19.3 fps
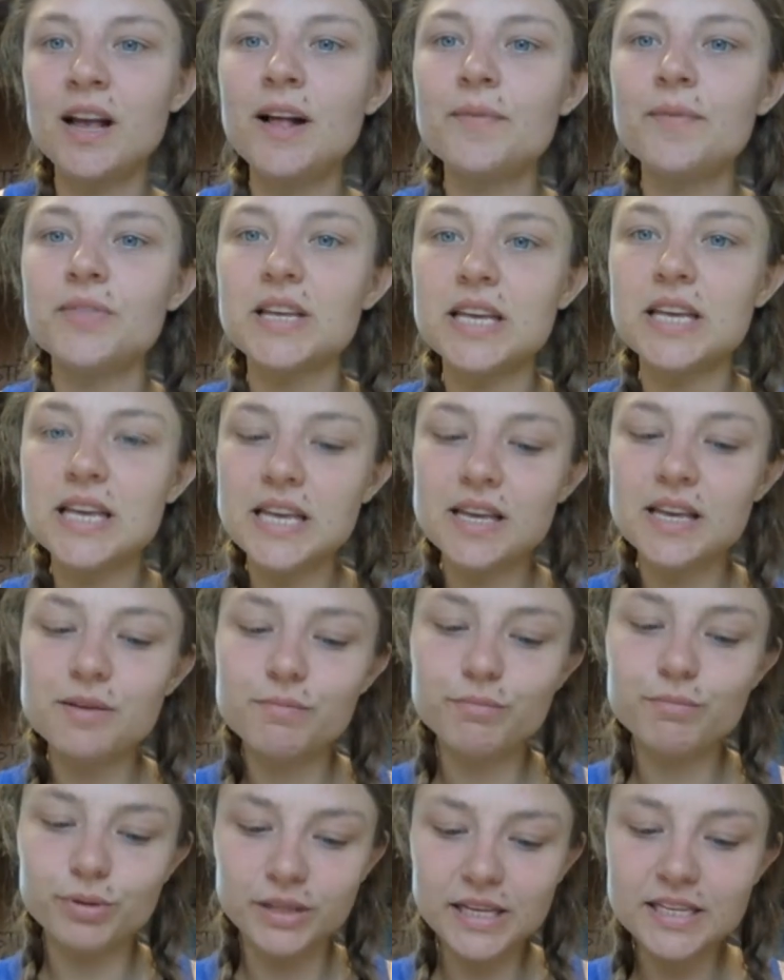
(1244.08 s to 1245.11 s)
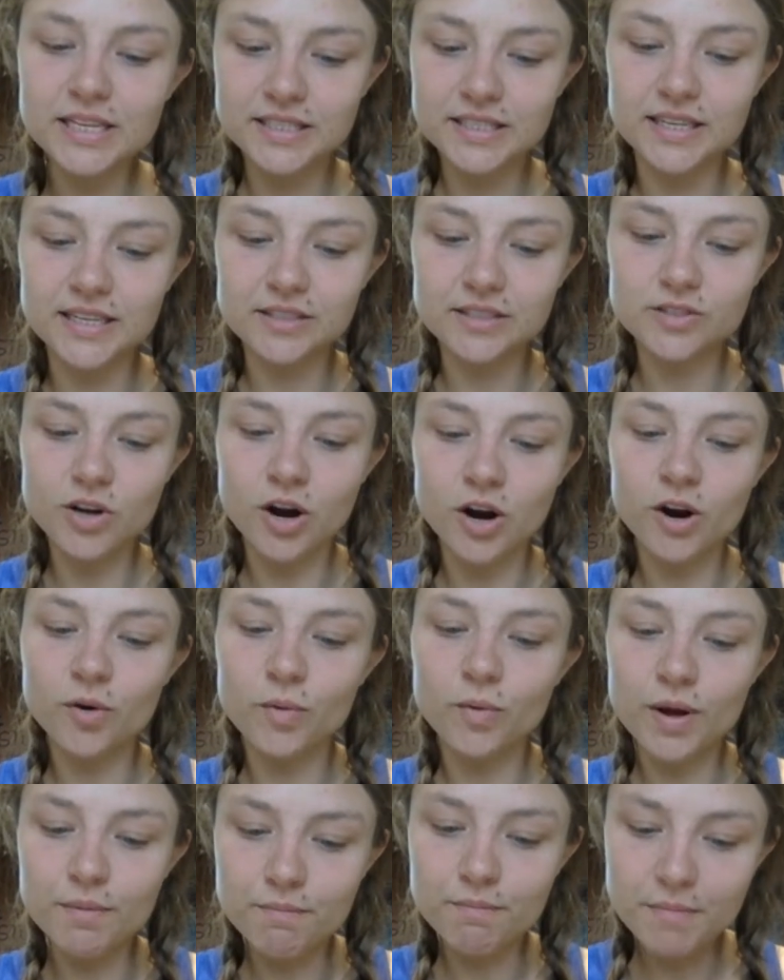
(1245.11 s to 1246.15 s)
the implicits are
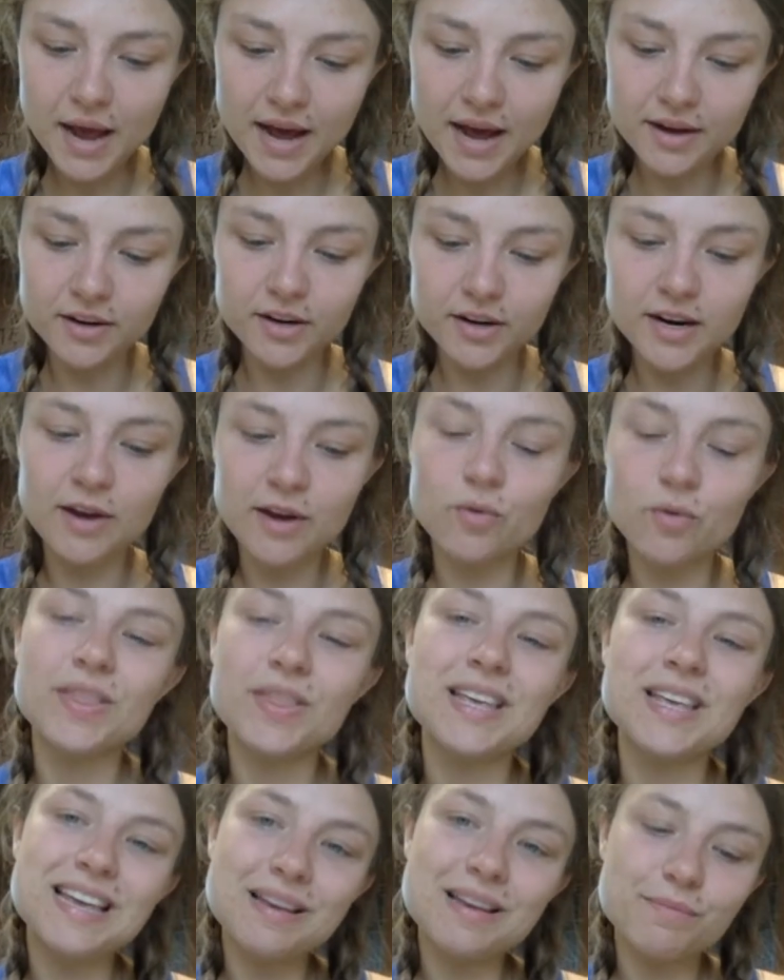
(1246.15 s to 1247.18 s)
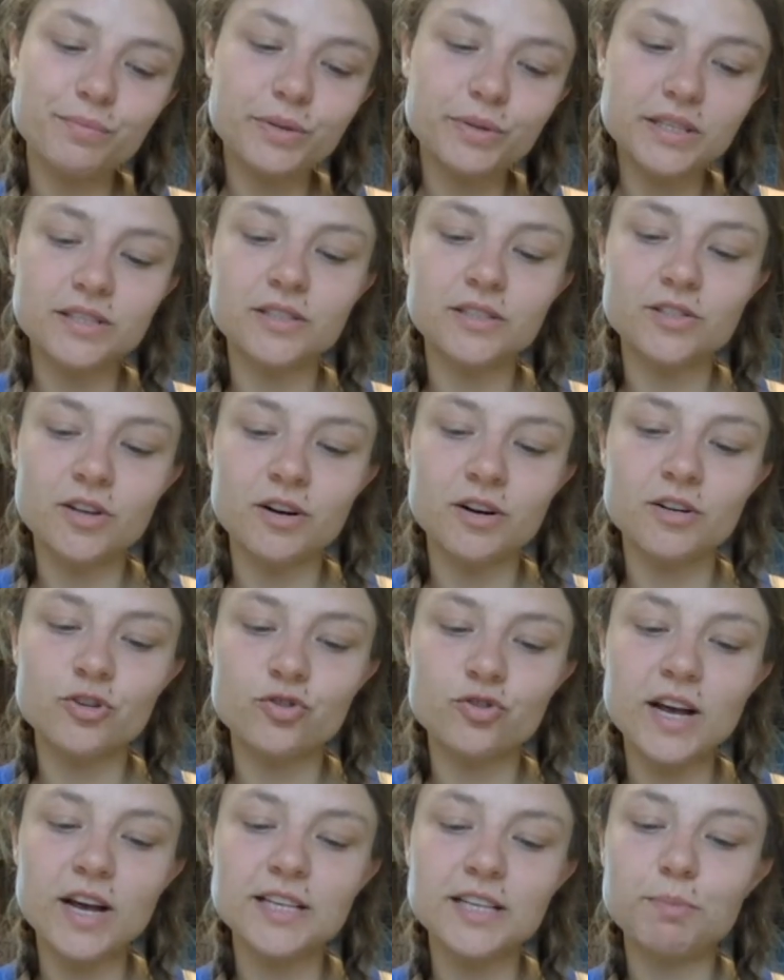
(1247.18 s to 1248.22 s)
what matter. And when the implicits are
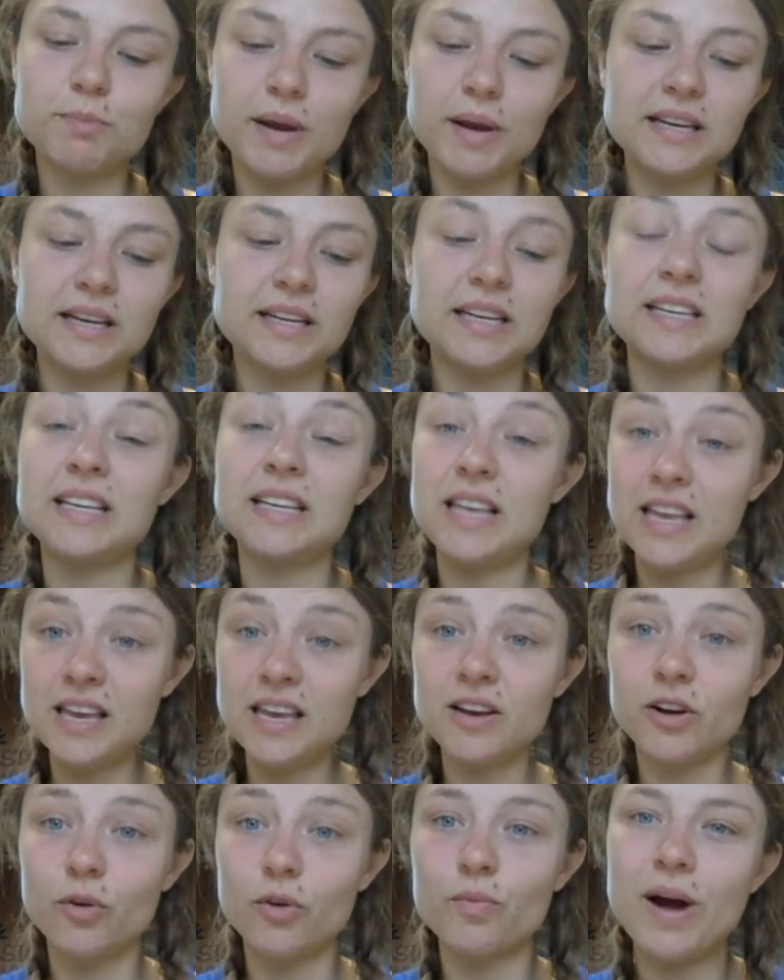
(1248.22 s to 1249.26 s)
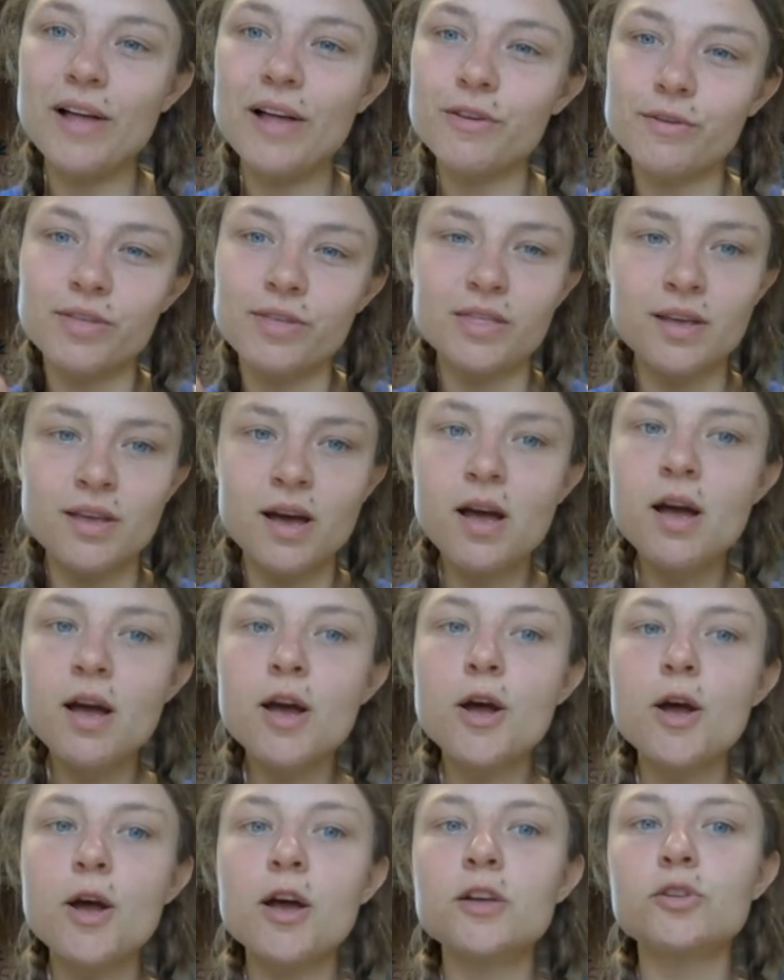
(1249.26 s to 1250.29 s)
addressed, pain can heal rather than the
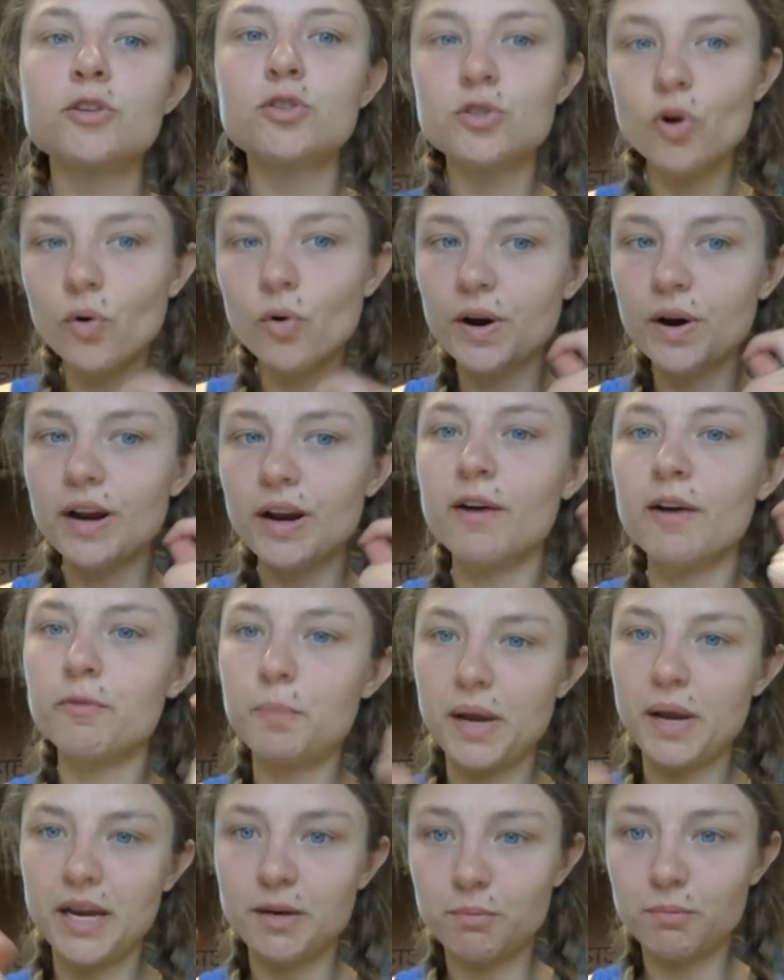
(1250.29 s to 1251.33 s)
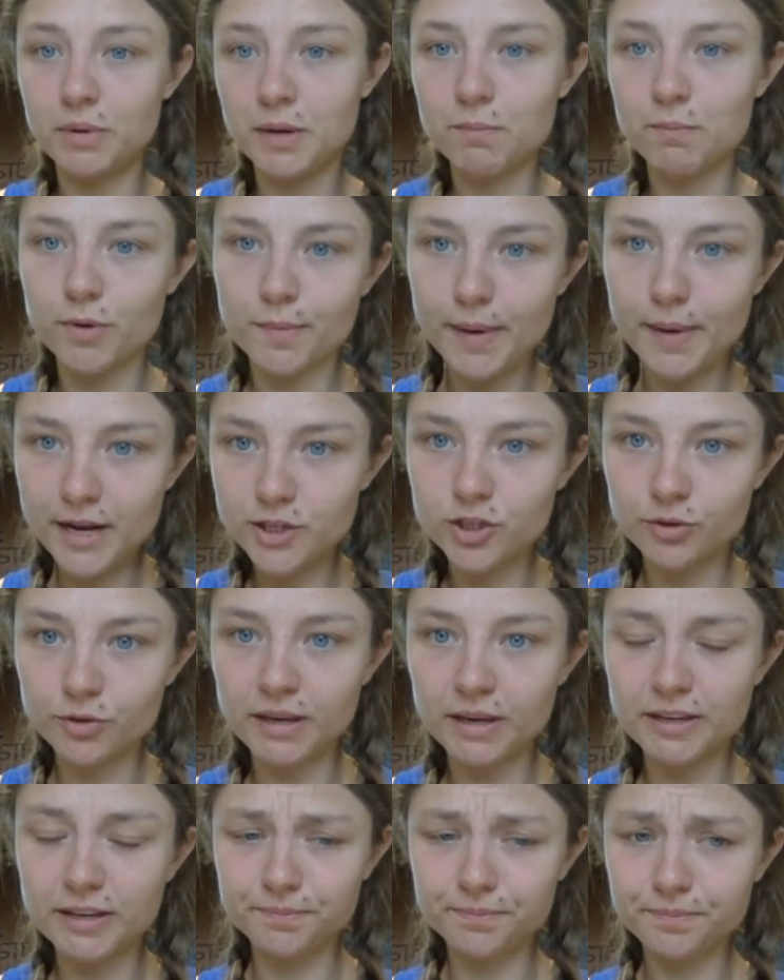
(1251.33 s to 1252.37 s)
story of pain being
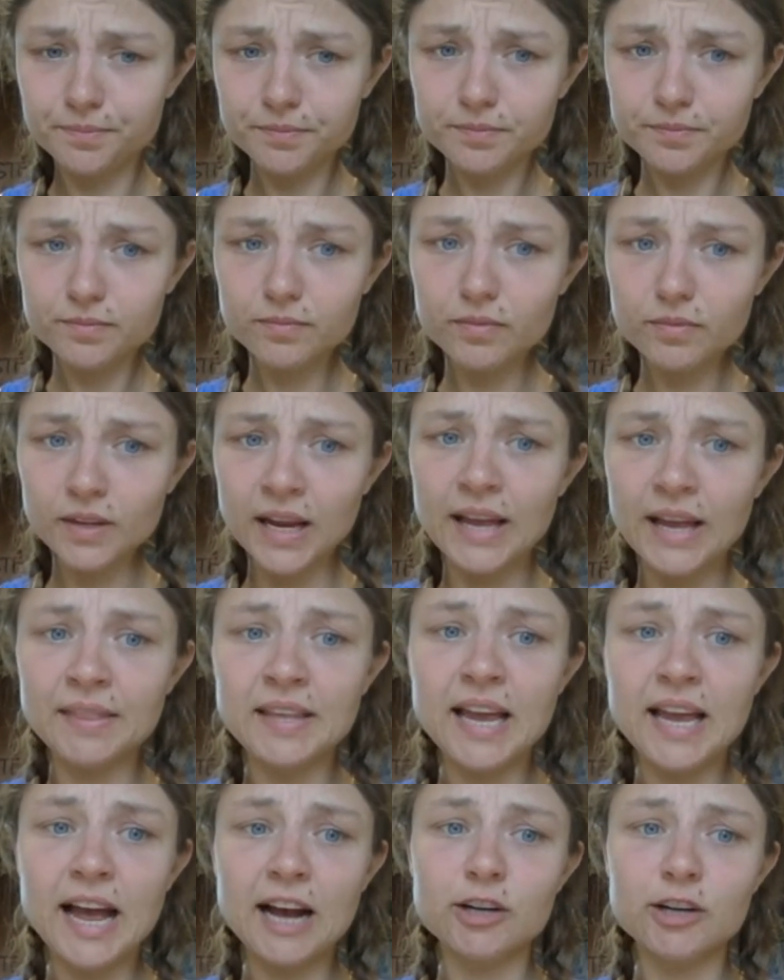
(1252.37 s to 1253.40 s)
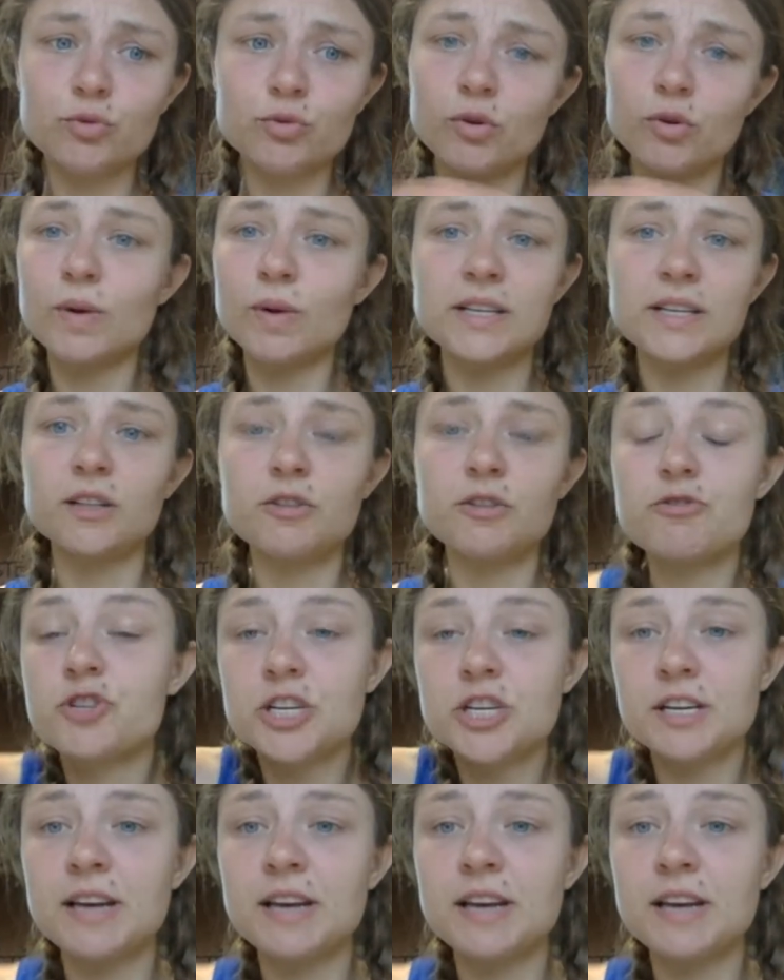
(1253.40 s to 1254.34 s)
perpetuated and the actual resolution